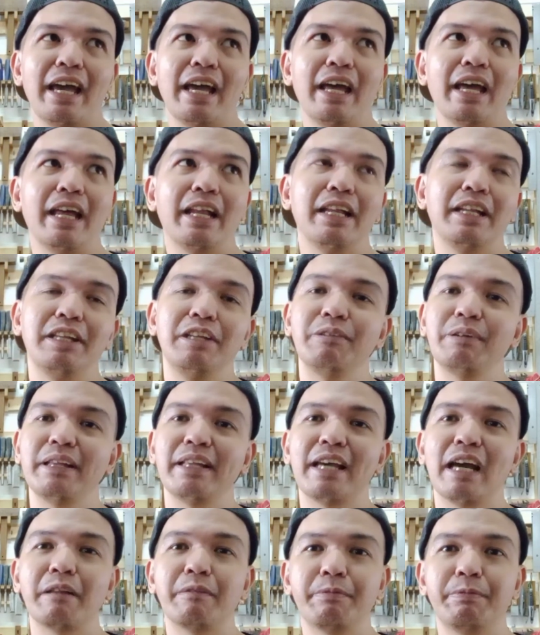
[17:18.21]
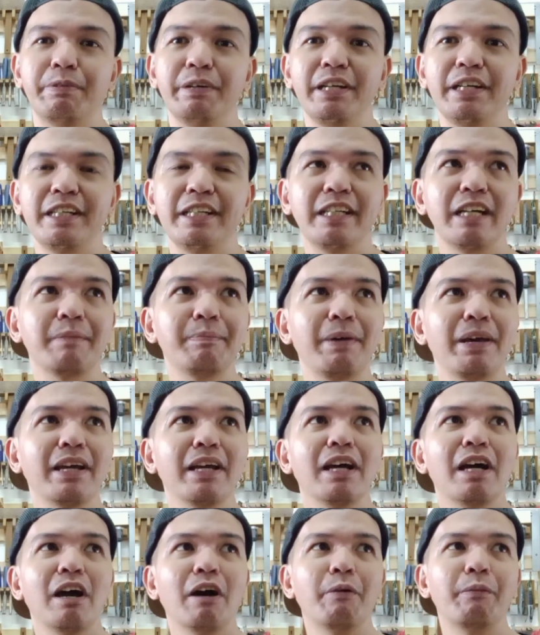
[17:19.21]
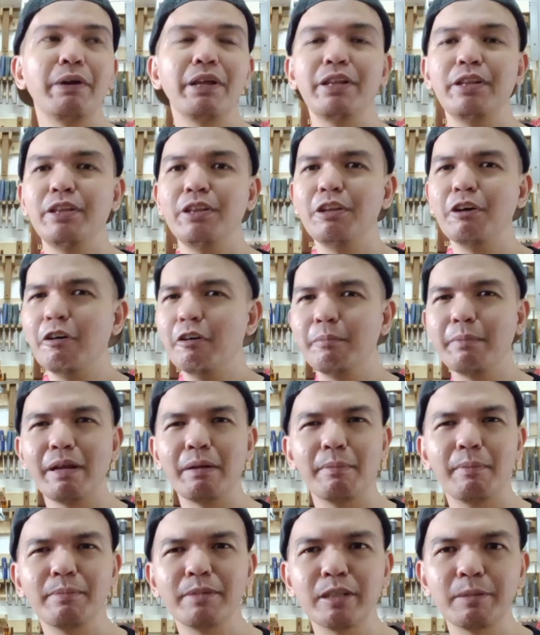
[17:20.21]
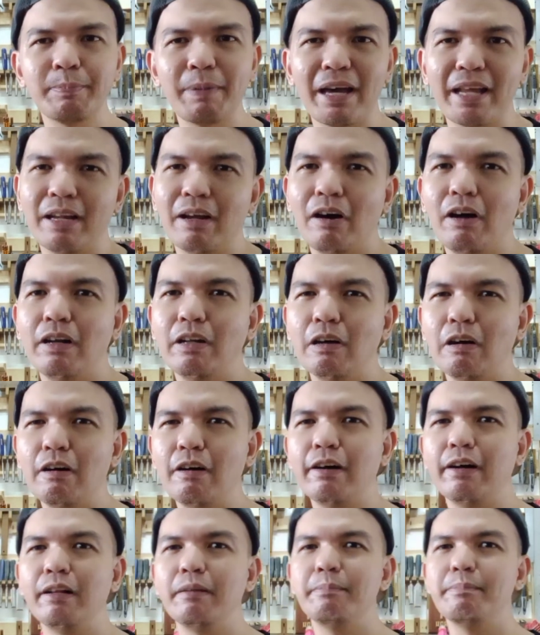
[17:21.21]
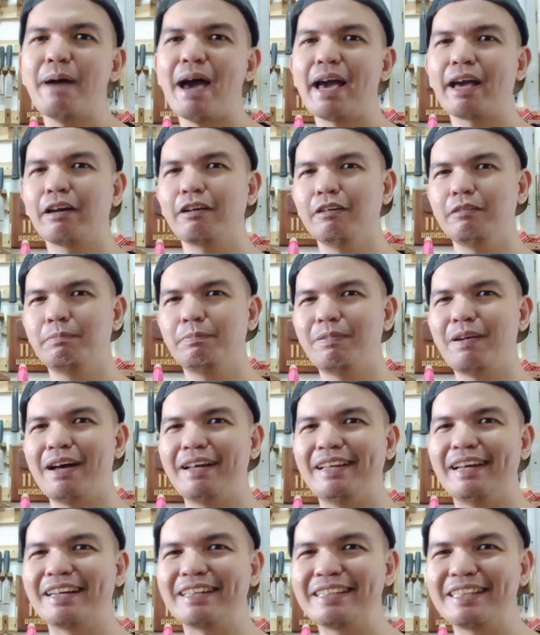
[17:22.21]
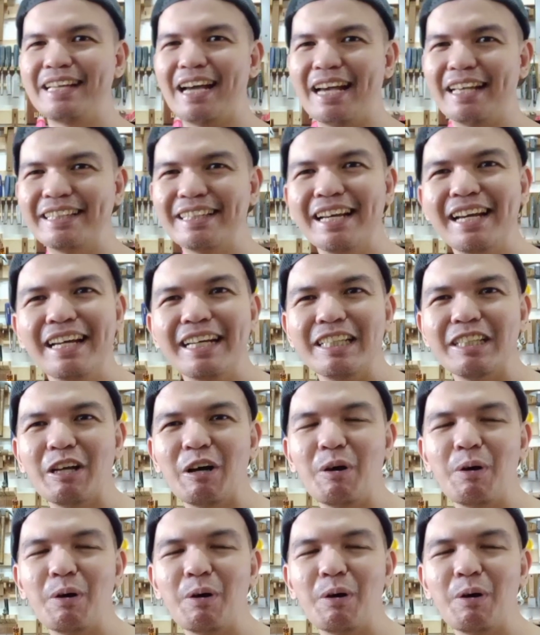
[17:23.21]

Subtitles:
and you can get free shipping with no minimum spend on all Banggood products, guys.